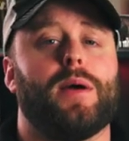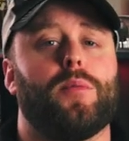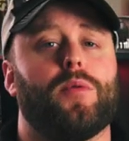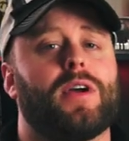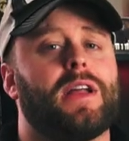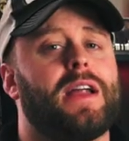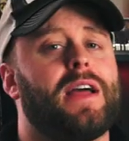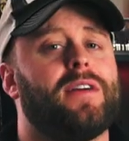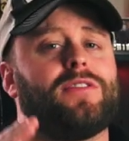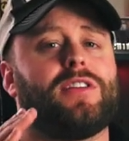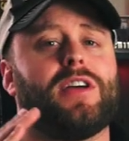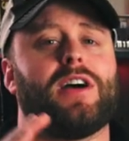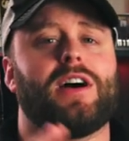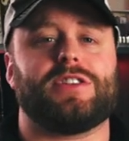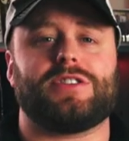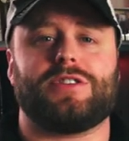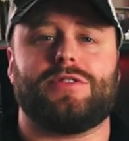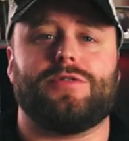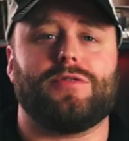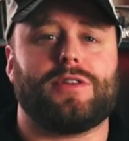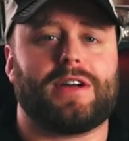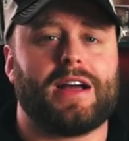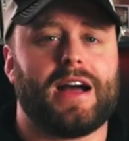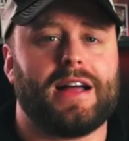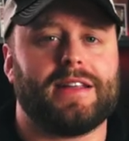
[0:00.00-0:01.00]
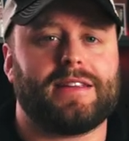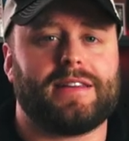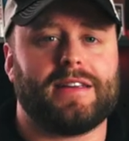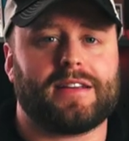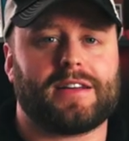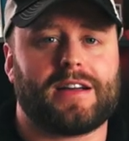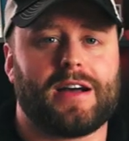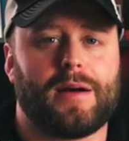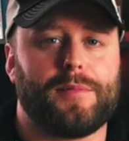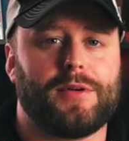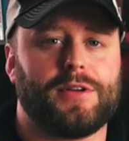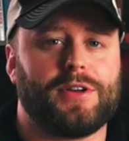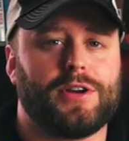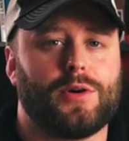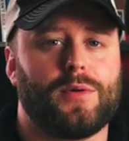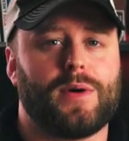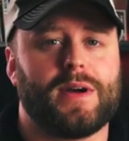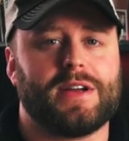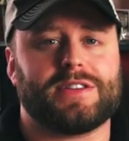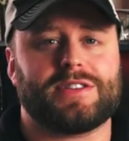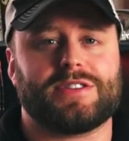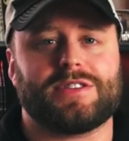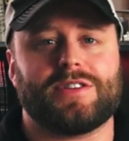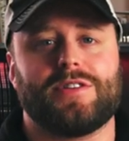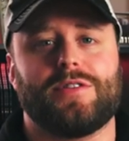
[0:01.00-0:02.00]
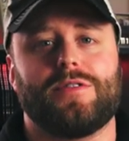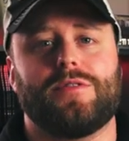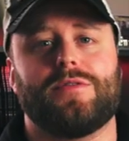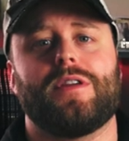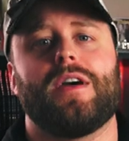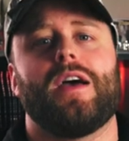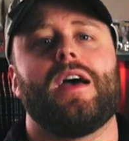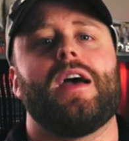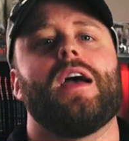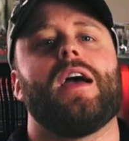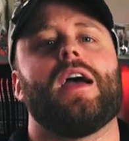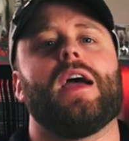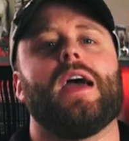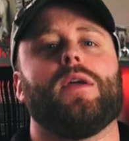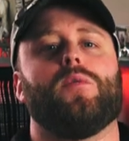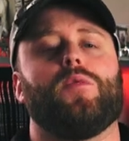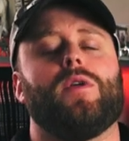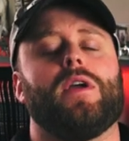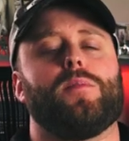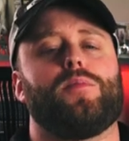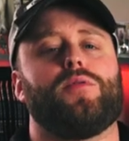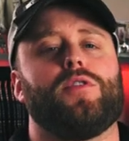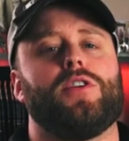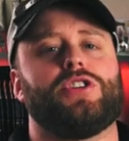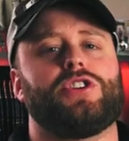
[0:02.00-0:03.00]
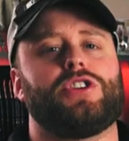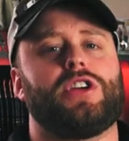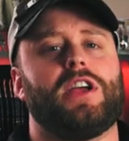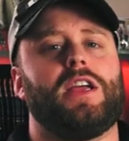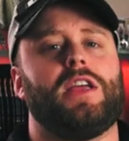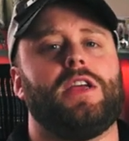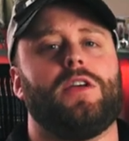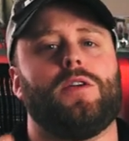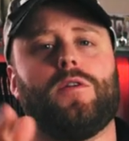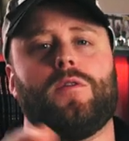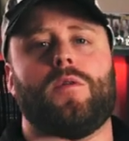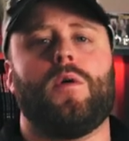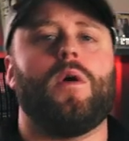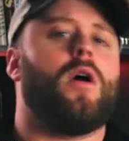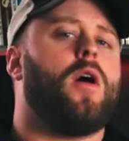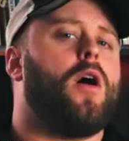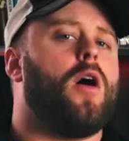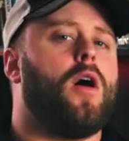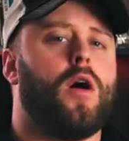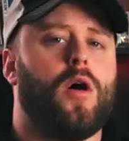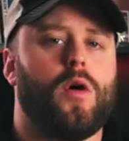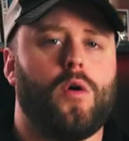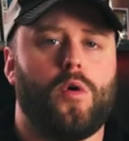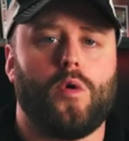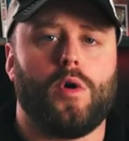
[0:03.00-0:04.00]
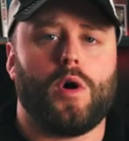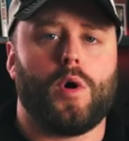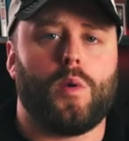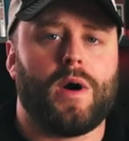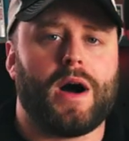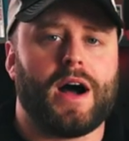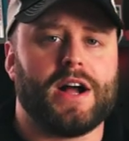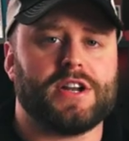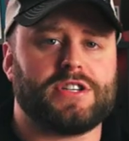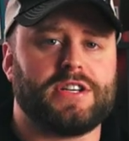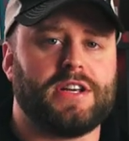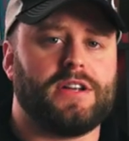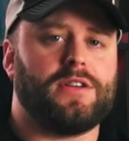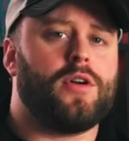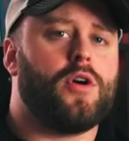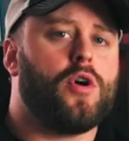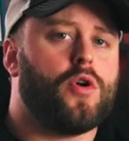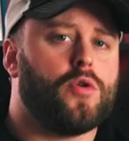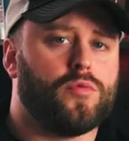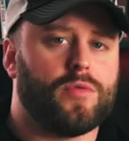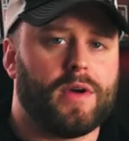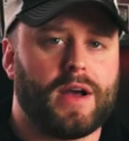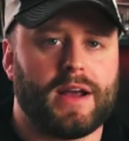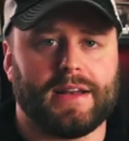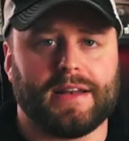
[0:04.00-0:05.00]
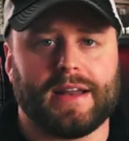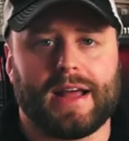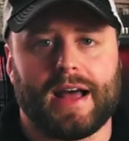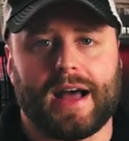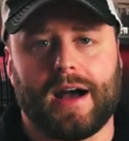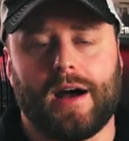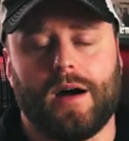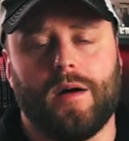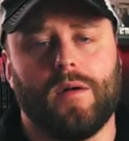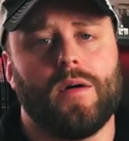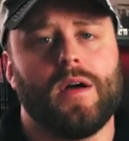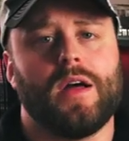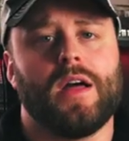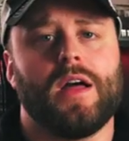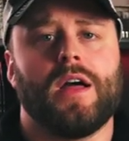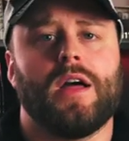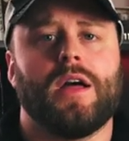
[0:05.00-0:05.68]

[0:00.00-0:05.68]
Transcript: We're going to have tons of new content coming your way soon, and we appreciate you all who are watching right now.